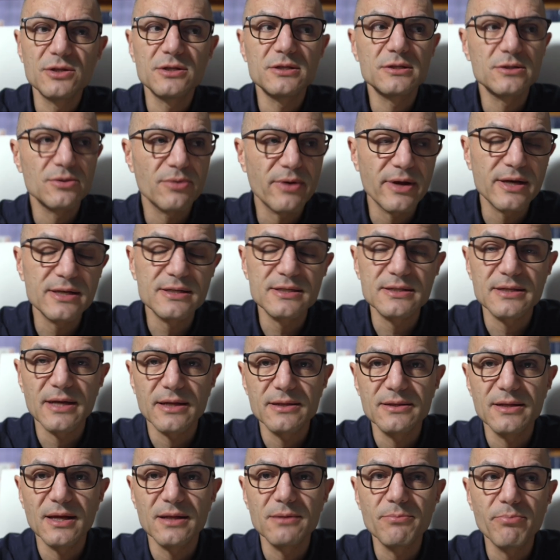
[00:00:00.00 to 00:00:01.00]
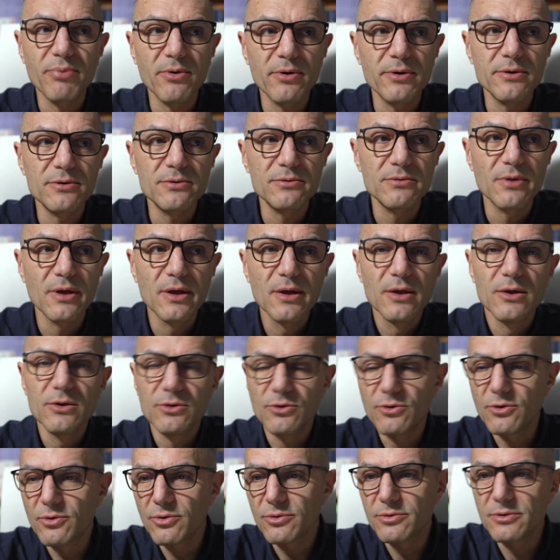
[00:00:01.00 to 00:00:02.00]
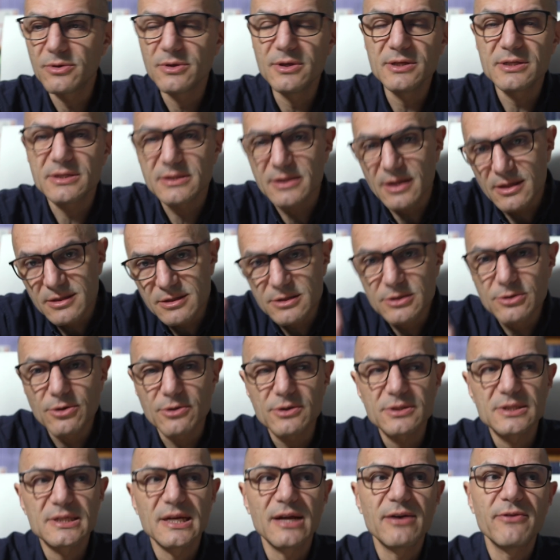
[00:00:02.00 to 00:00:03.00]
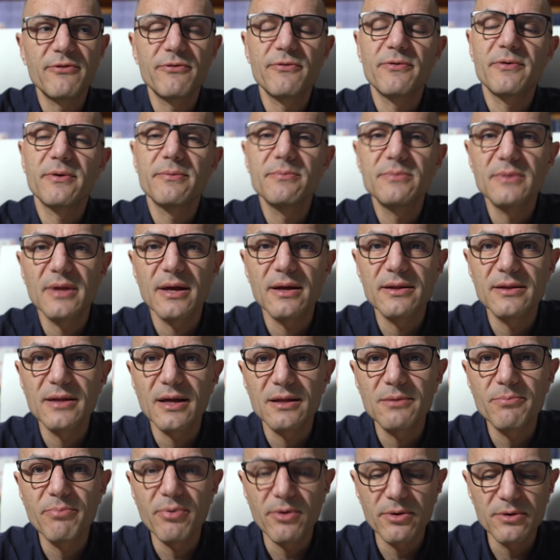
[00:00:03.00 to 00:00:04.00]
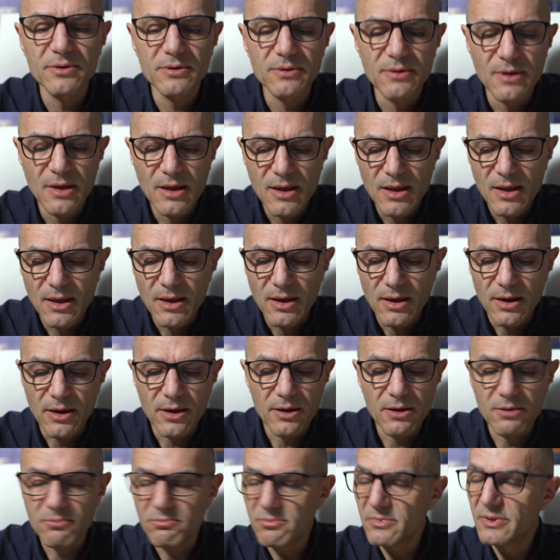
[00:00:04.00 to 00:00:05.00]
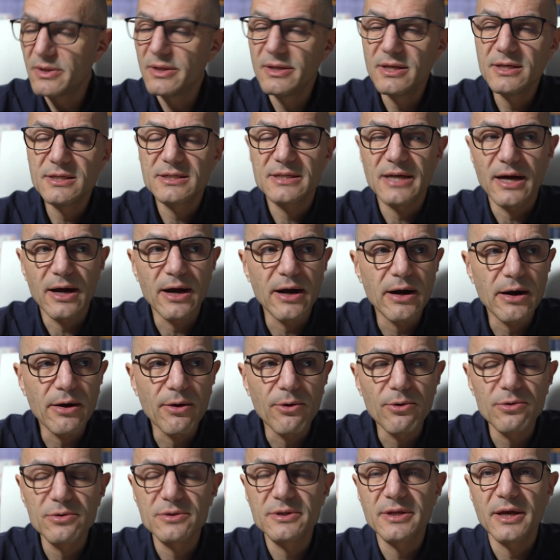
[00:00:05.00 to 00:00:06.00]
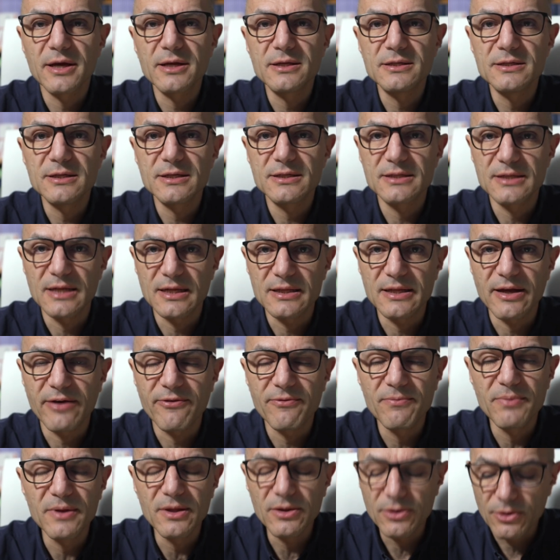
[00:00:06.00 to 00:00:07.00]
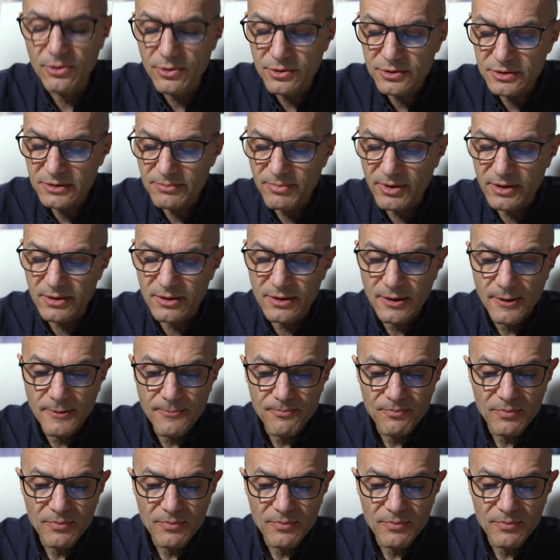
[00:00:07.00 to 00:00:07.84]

the stress at that point. You could distance yourself from that point. These are all techniques that have been used, but